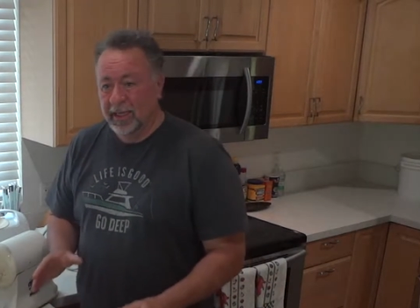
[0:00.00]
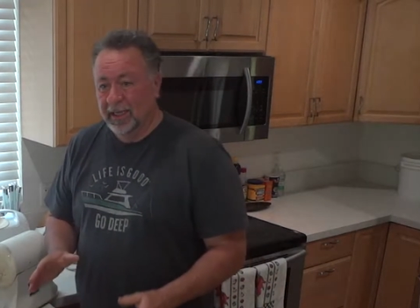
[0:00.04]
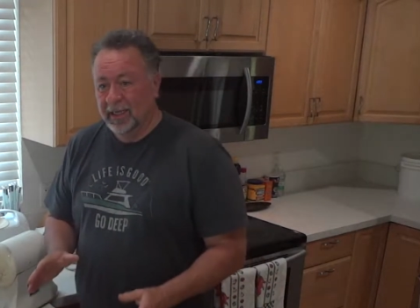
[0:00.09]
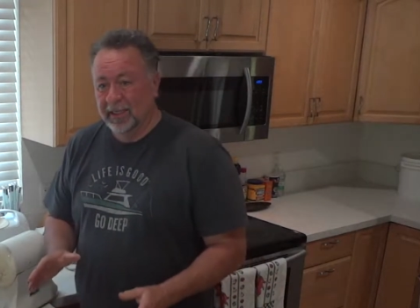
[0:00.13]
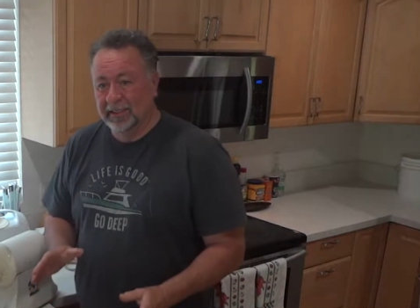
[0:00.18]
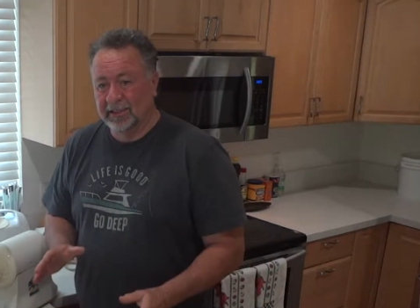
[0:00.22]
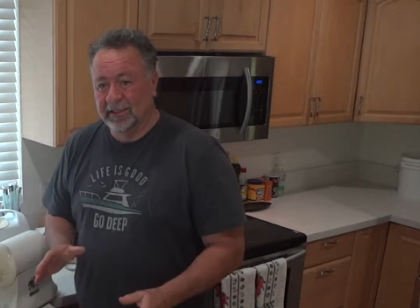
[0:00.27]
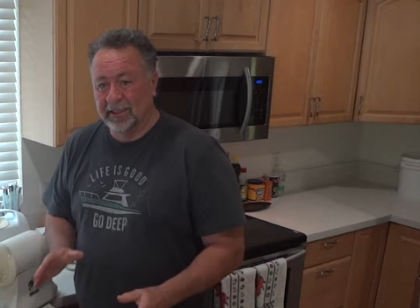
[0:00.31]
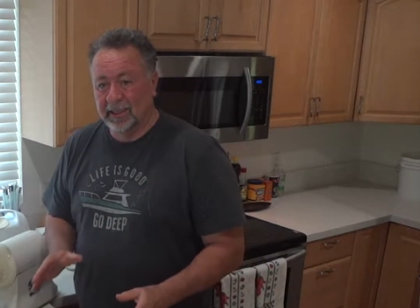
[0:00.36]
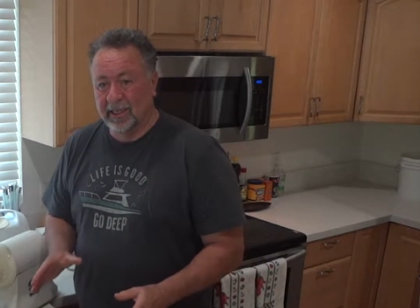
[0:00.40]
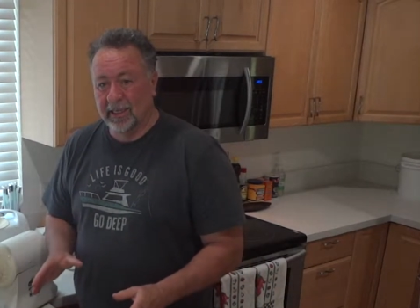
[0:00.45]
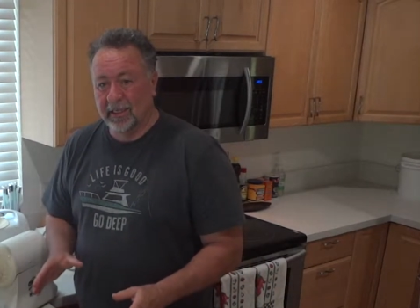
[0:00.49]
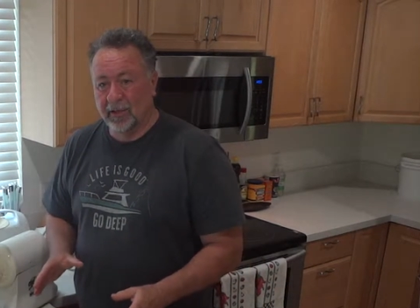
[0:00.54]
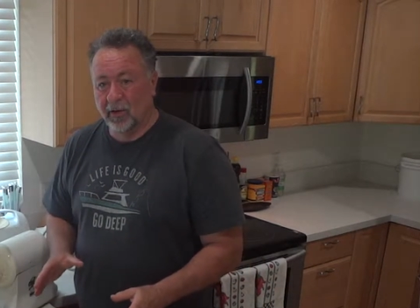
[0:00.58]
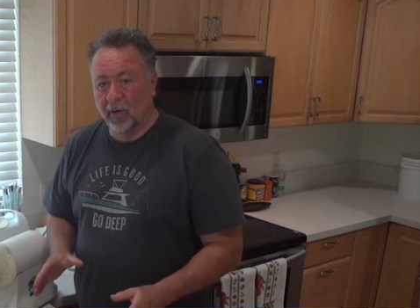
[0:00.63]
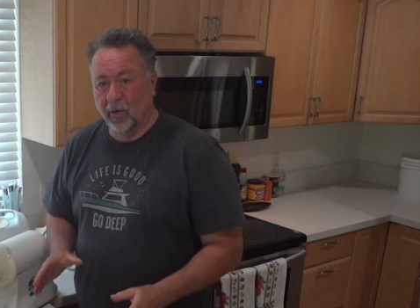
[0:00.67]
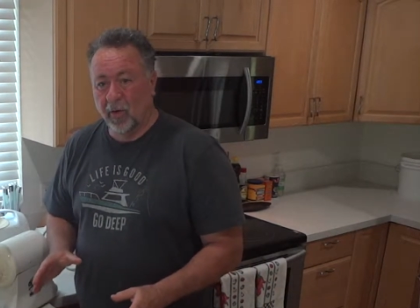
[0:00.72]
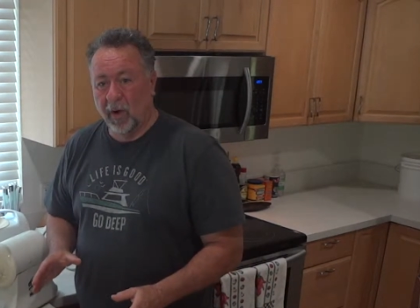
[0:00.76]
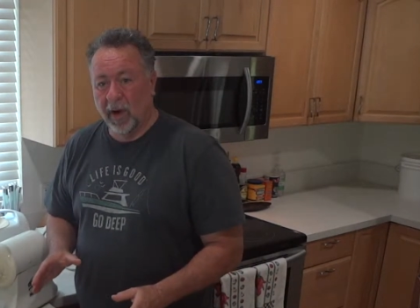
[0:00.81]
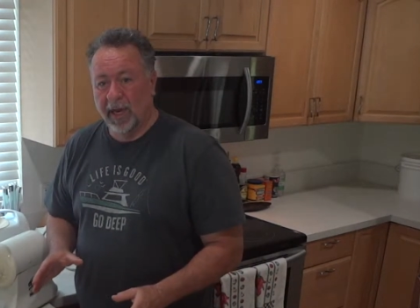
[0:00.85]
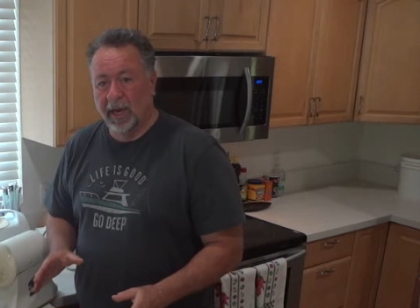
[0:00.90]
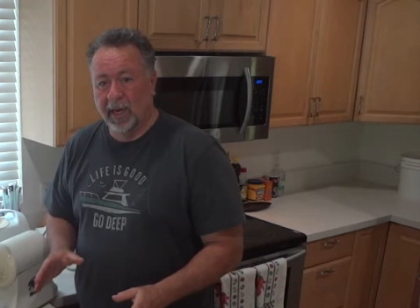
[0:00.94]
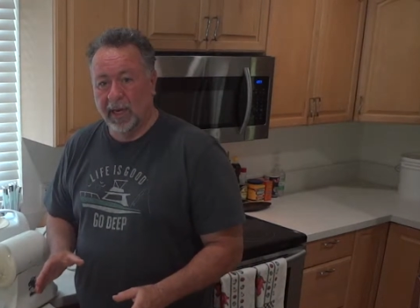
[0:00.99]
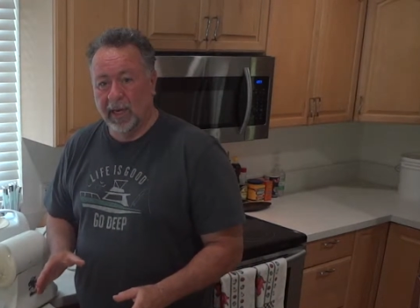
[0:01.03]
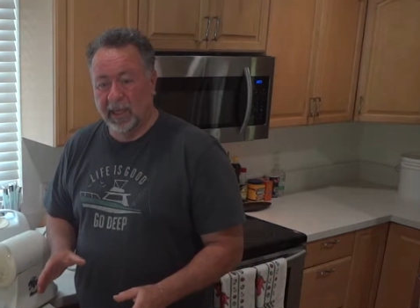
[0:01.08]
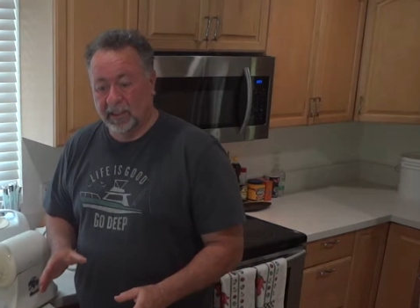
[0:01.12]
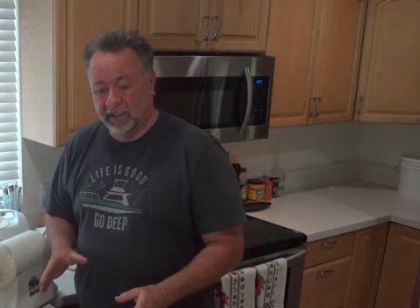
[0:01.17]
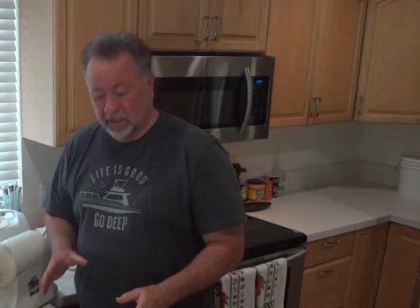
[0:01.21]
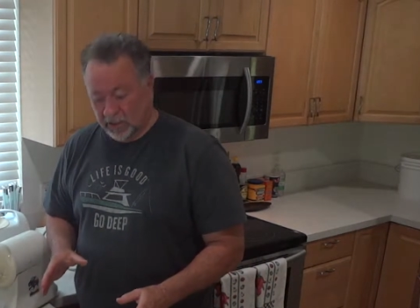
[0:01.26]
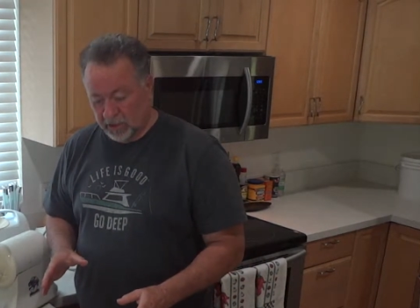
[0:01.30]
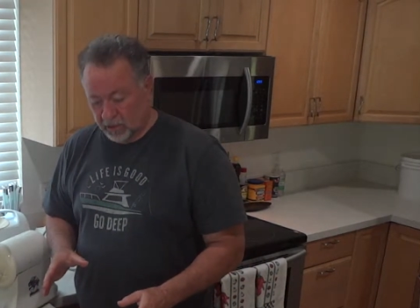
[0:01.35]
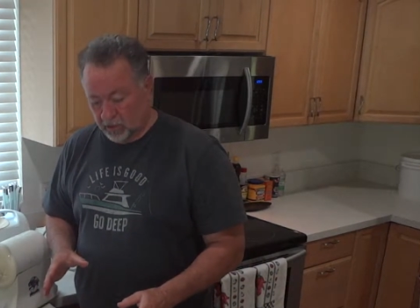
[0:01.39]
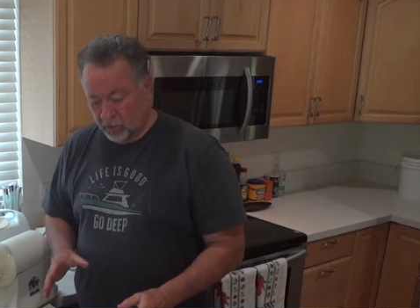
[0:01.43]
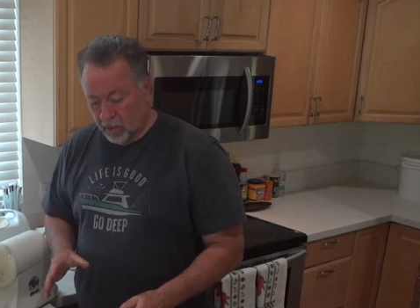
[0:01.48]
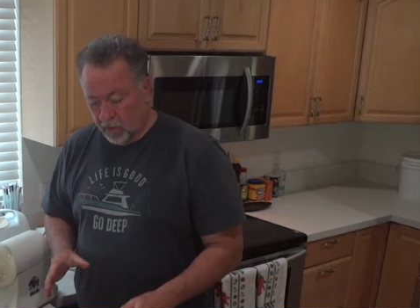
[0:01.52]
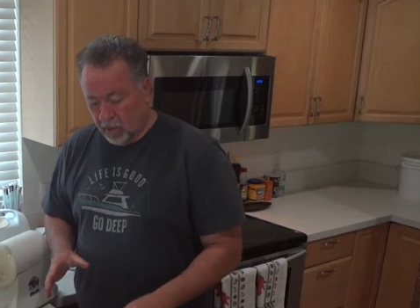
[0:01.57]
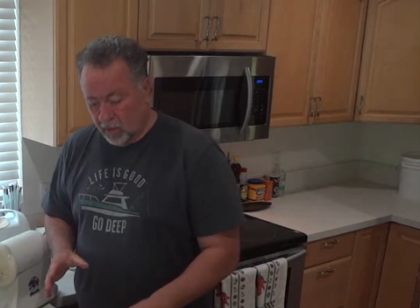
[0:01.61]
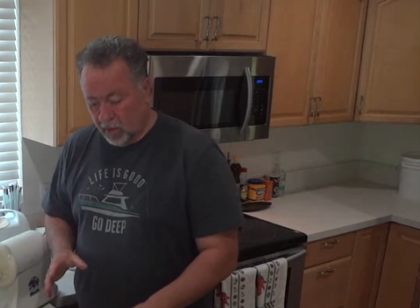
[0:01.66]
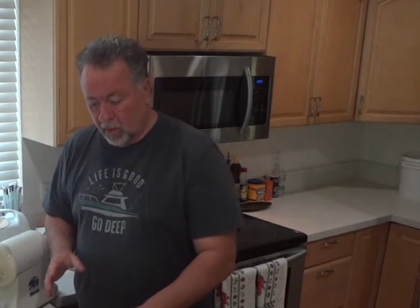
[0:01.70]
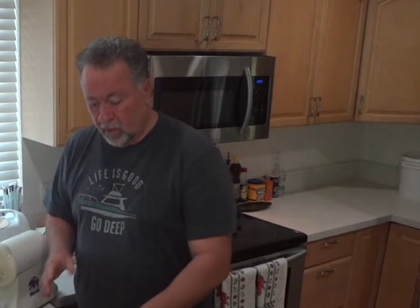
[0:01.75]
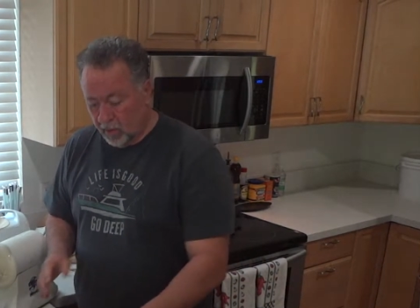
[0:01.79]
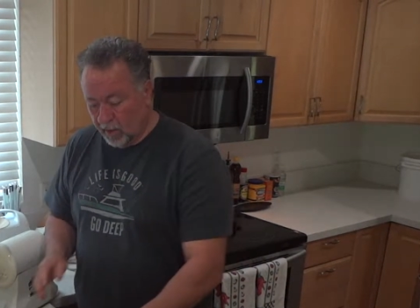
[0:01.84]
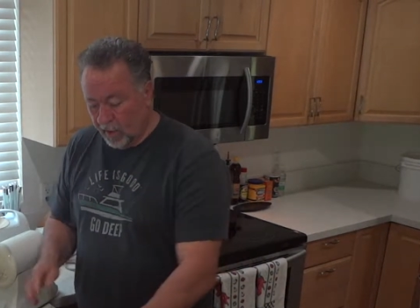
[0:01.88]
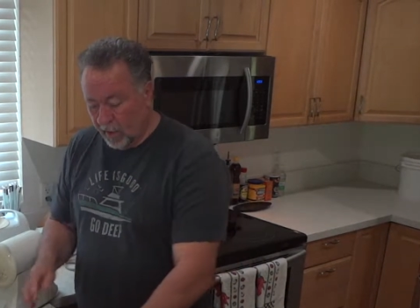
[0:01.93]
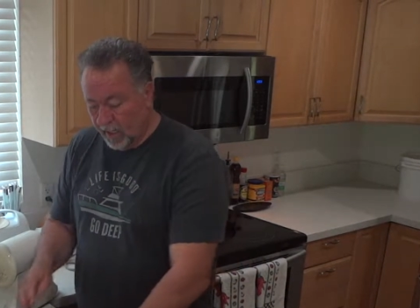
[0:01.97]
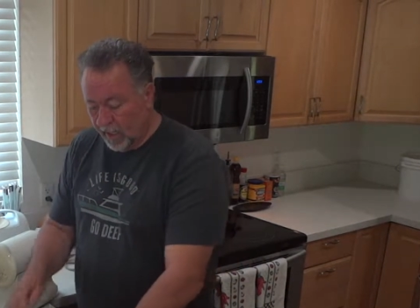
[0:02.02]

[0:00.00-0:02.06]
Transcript: it's not quite as strong.